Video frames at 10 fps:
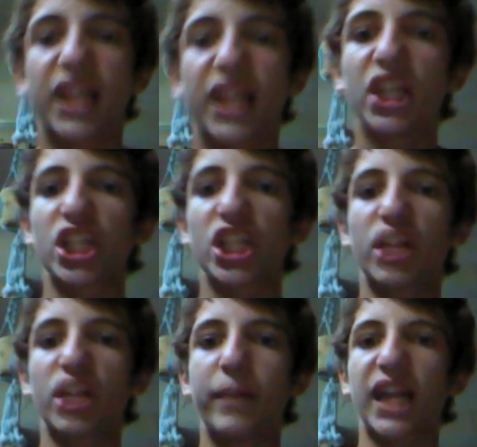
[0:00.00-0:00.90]
went, and
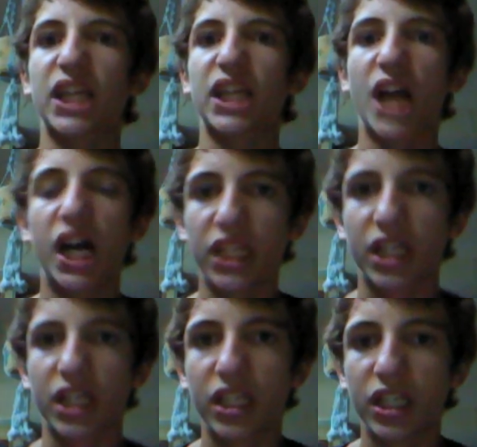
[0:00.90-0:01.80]
he looked a little bit
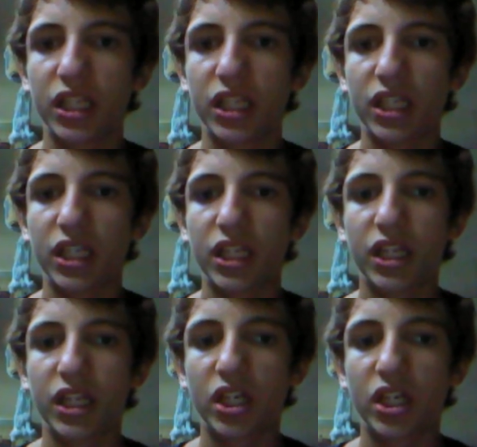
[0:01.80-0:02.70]
like Tanya,
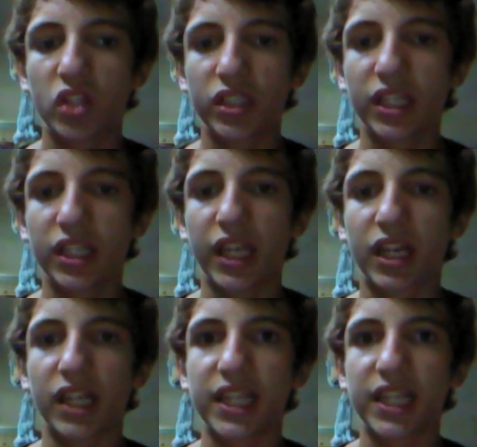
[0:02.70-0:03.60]

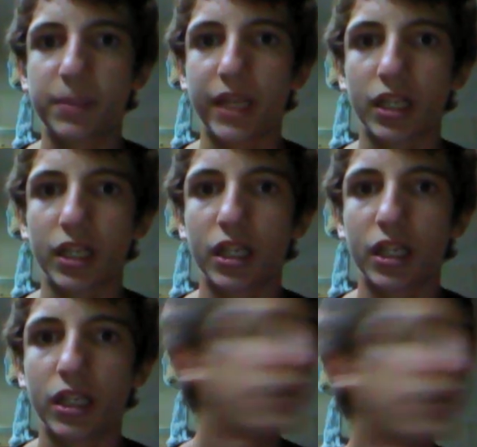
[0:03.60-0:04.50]
only like a
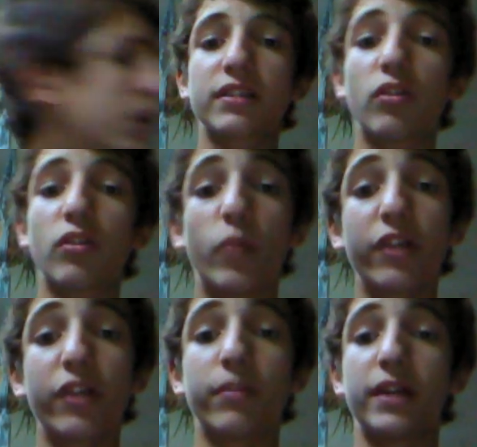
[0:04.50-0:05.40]
lesbian. So this
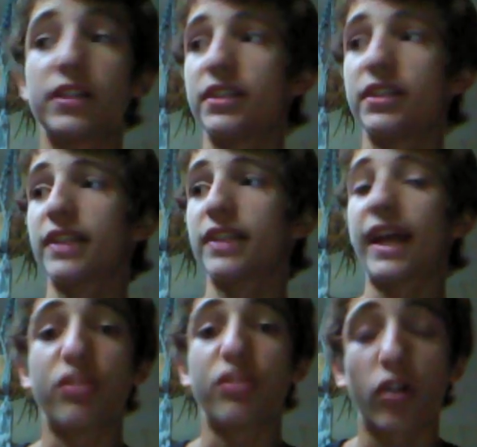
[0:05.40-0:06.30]
week is a little weird,
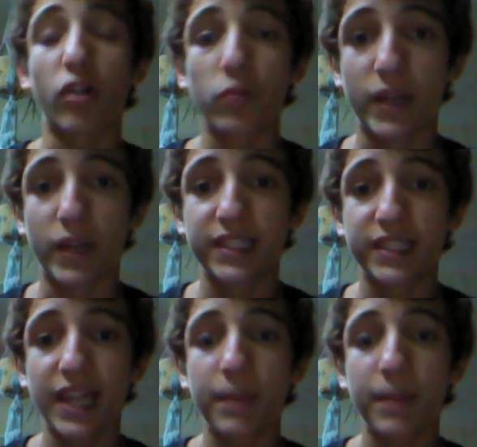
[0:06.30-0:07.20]
because it's like, I thought
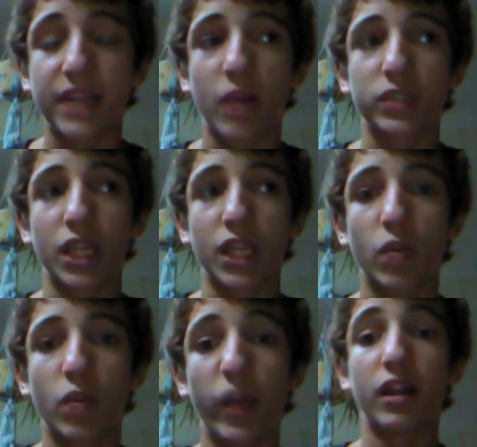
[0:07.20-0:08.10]
it was Wednesday, but
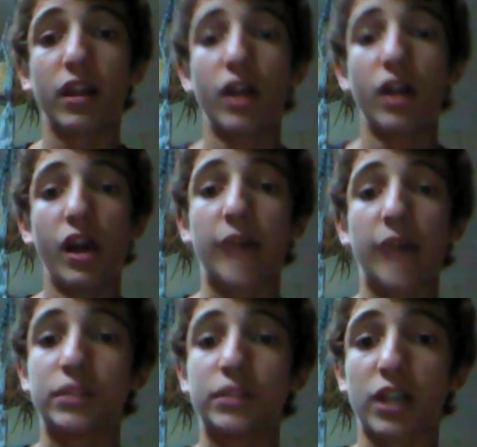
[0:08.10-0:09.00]
then I was like, wait,
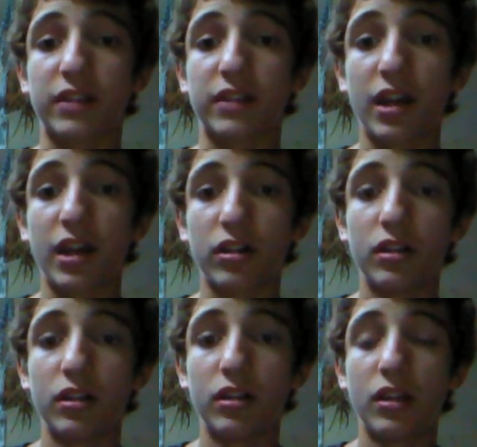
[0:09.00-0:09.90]
I'm
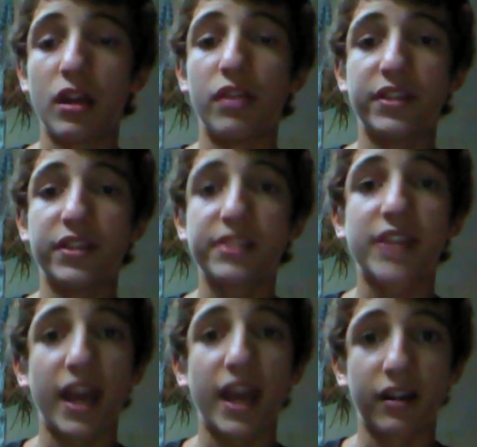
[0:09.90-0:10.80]
Chantel,
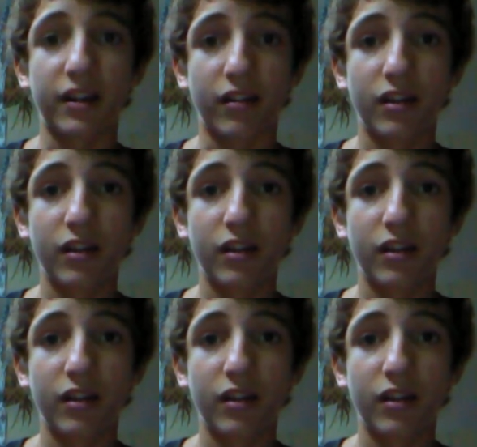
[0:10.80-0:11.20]
this is